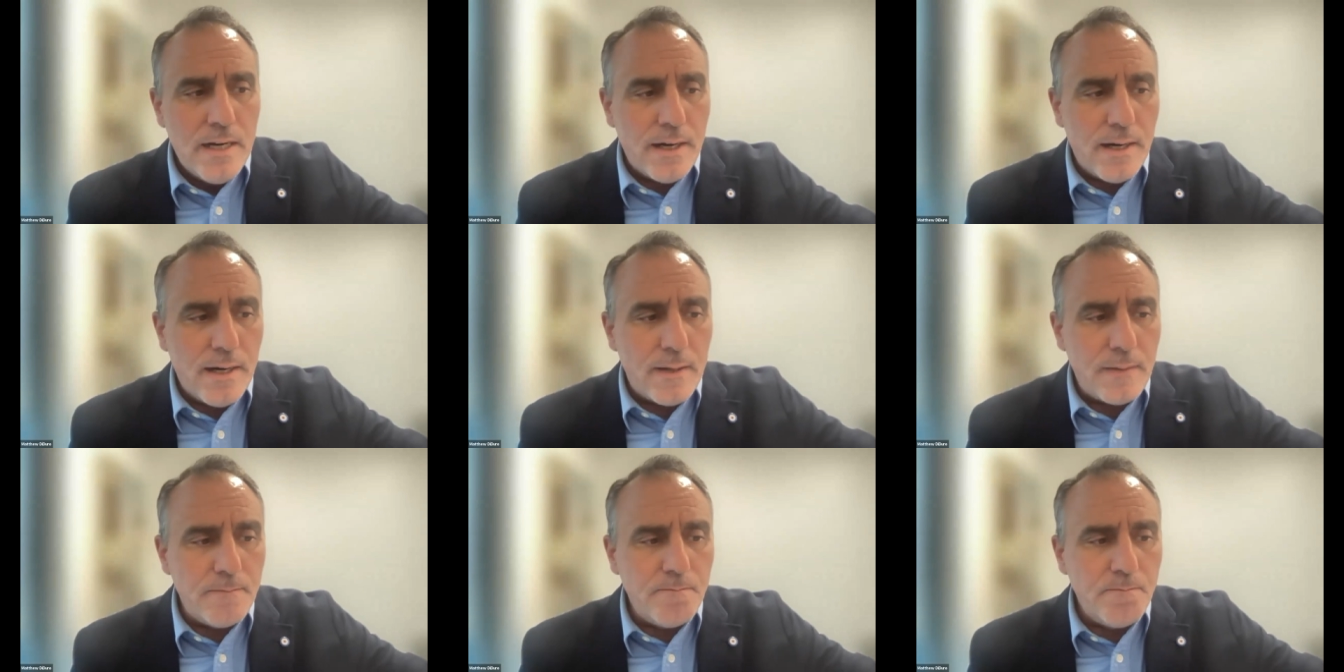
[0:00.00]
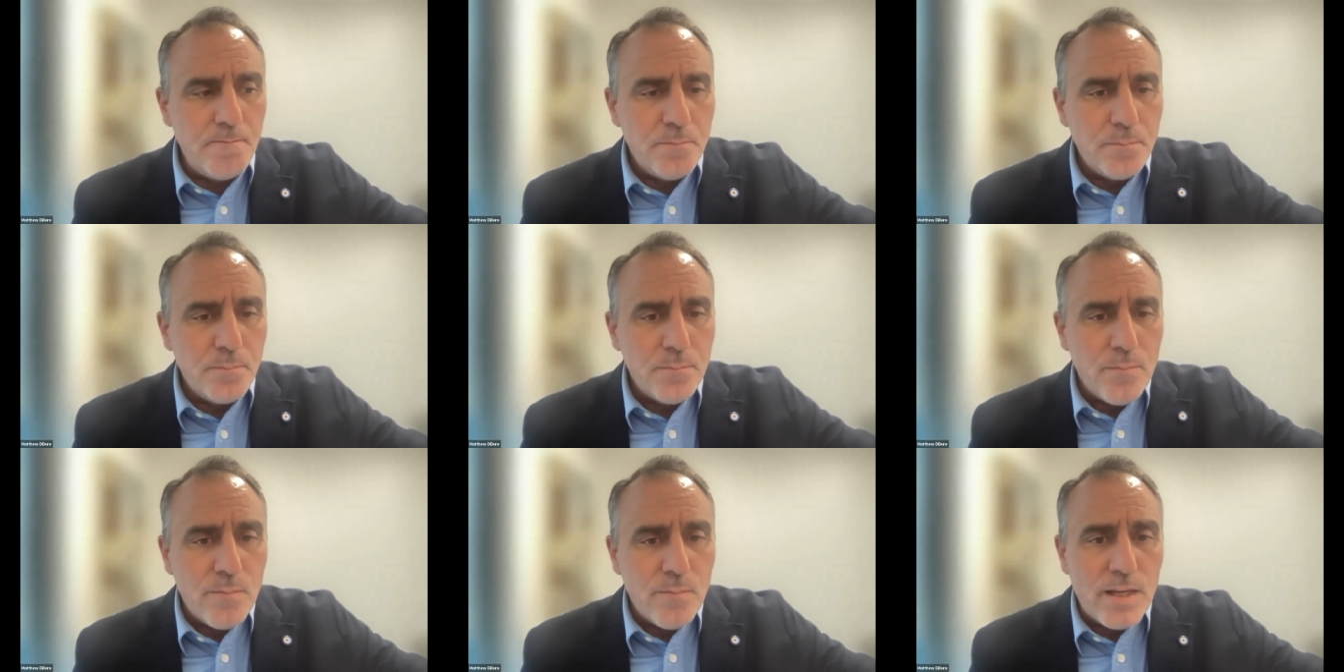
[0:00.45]
Um,
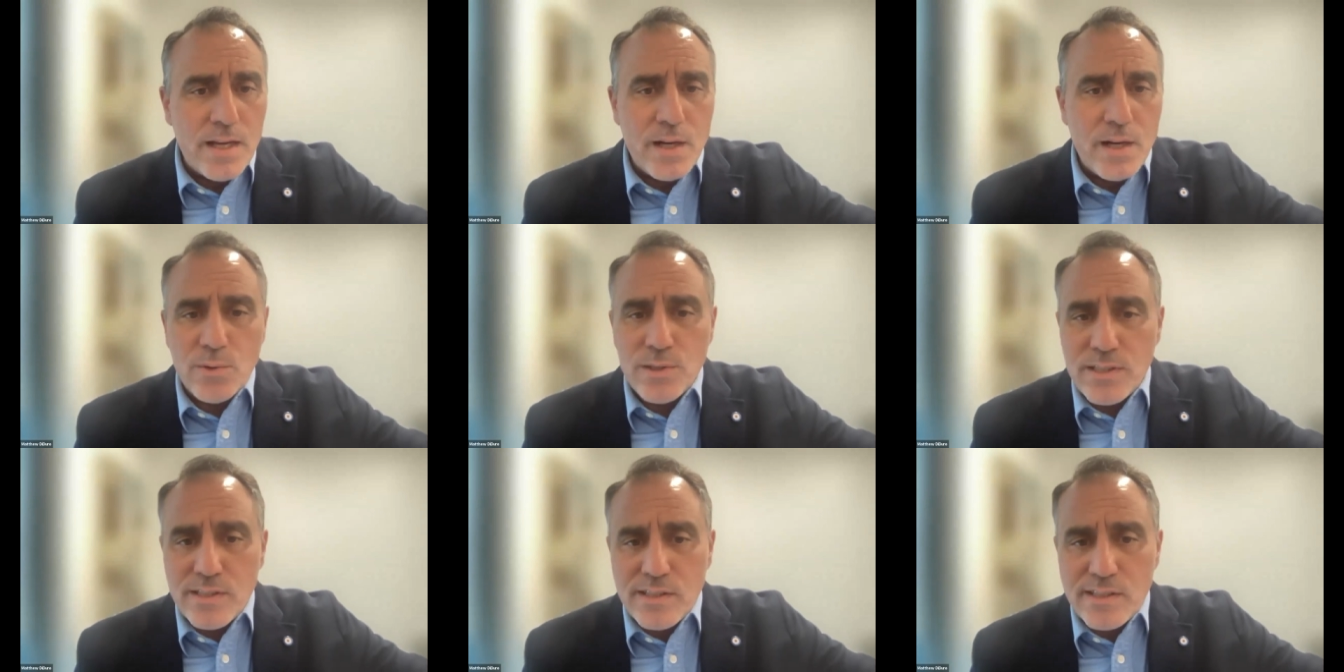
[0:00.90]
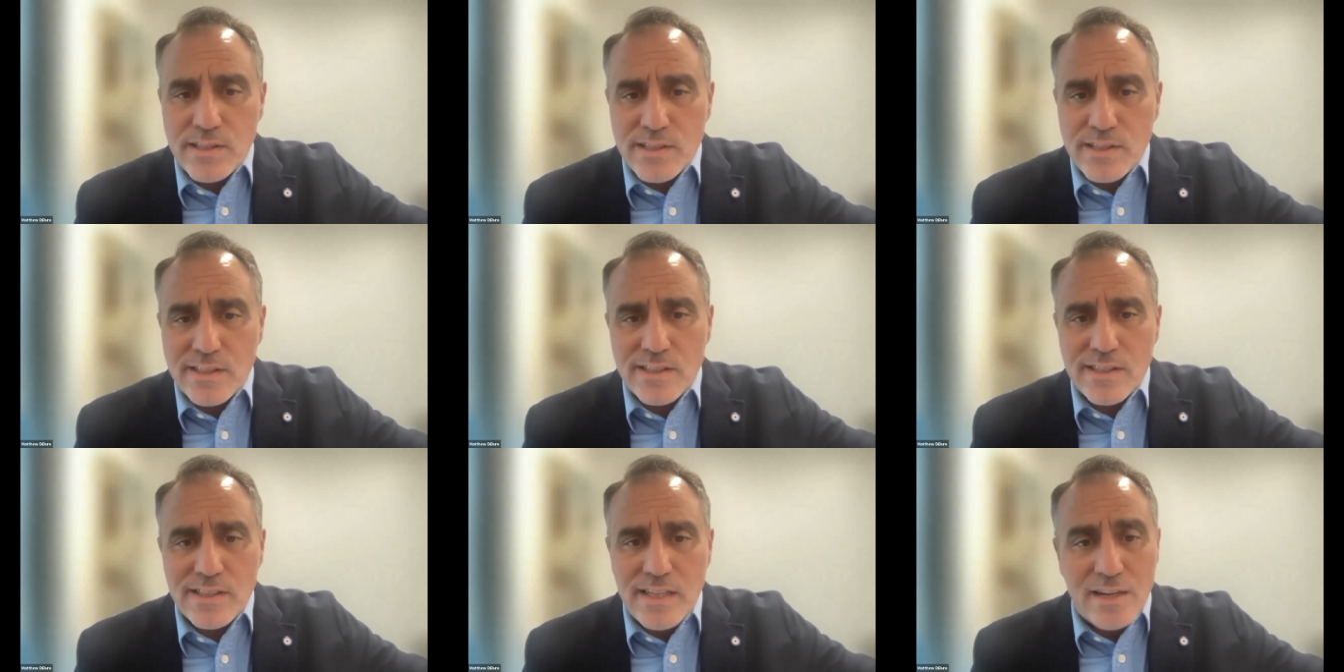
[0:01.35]
and it was
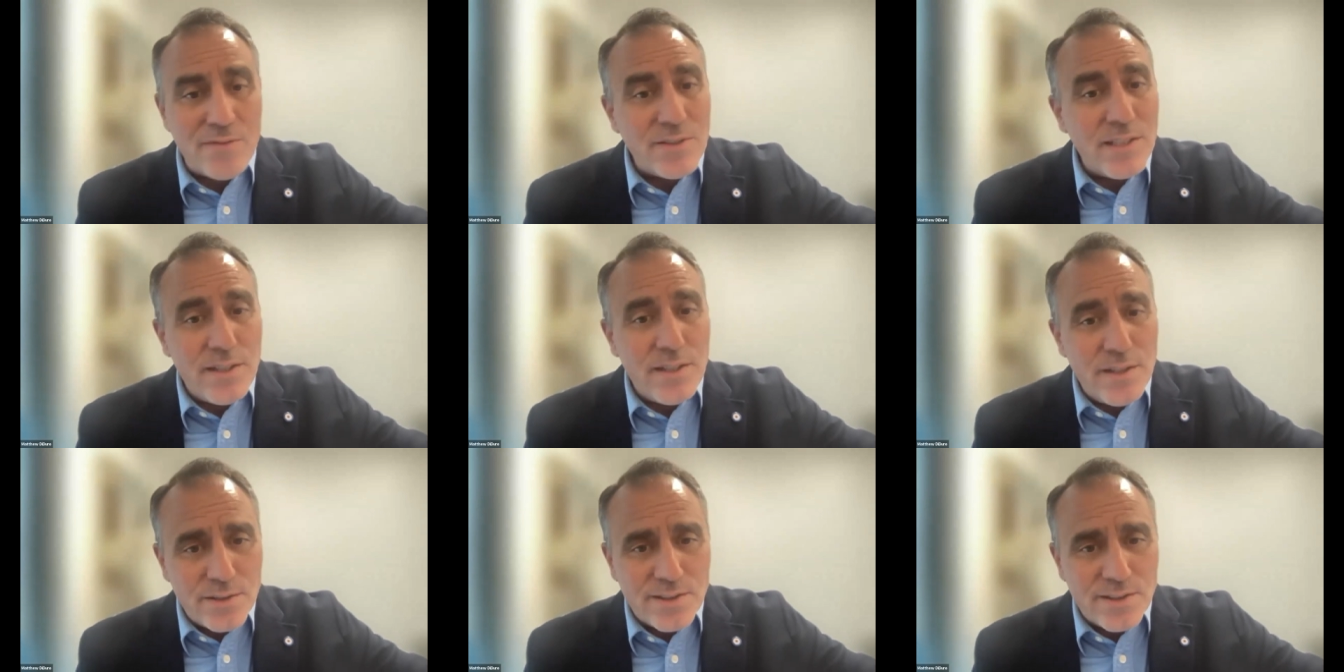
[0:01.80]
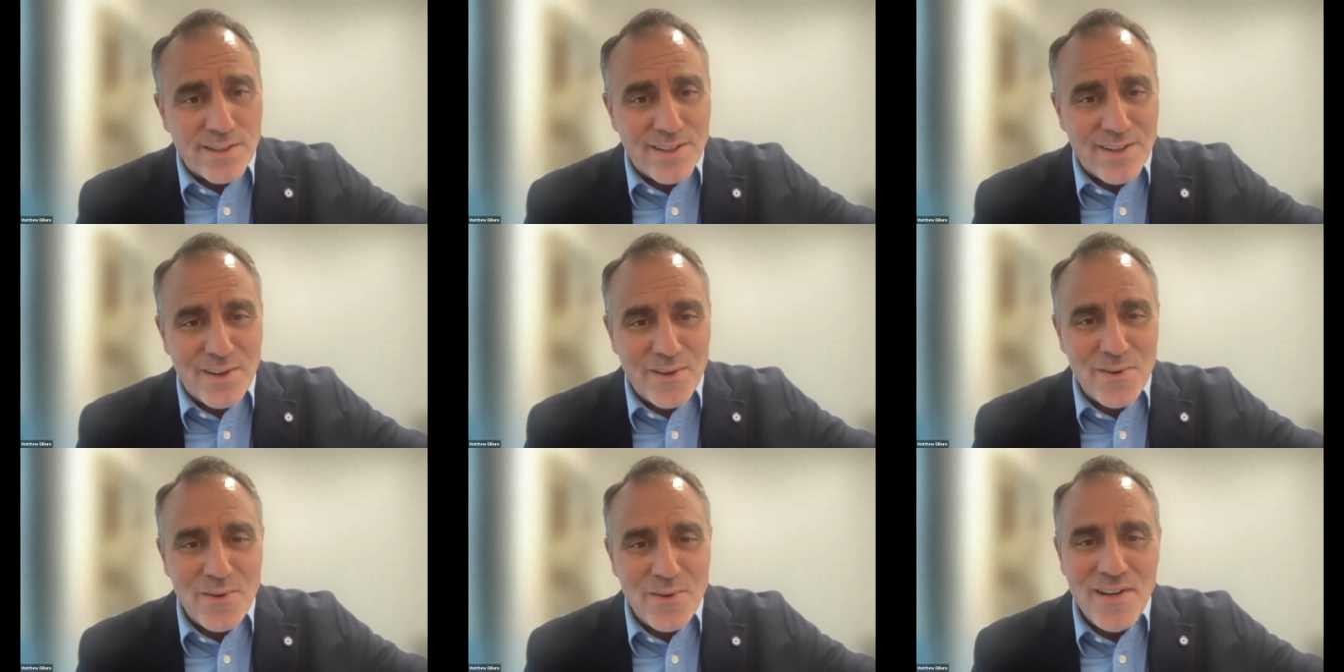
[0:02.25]
seven years
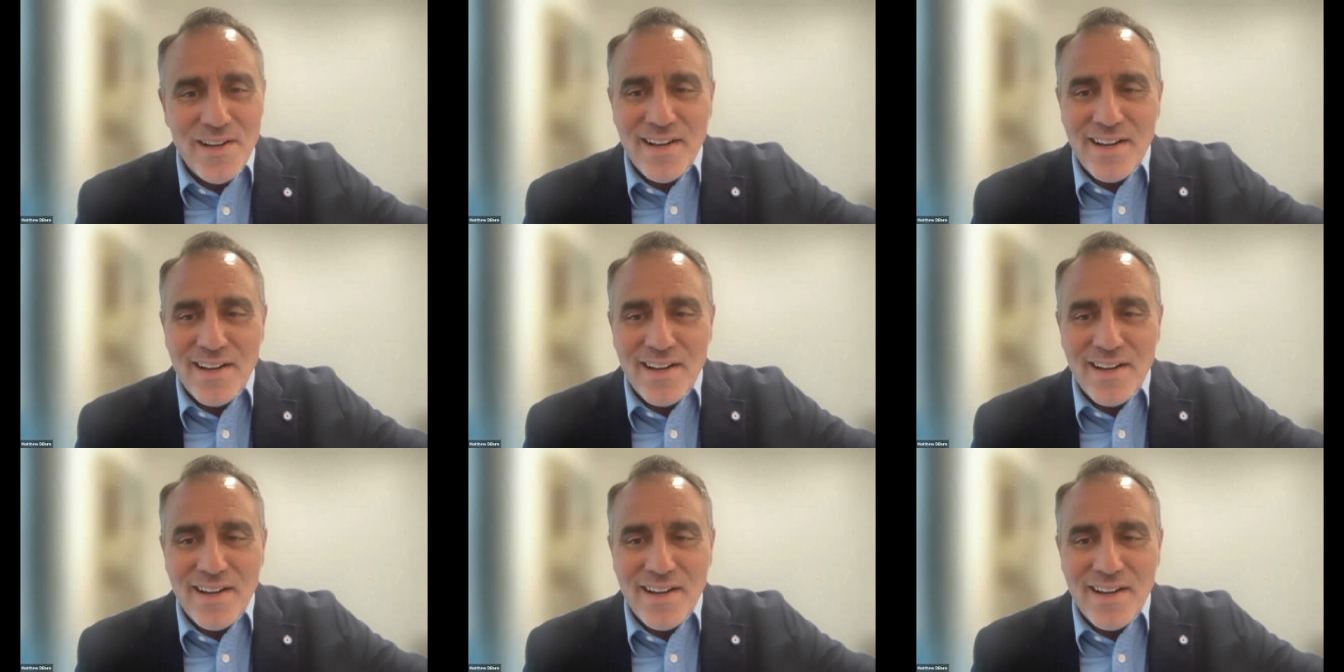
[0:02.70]
ago.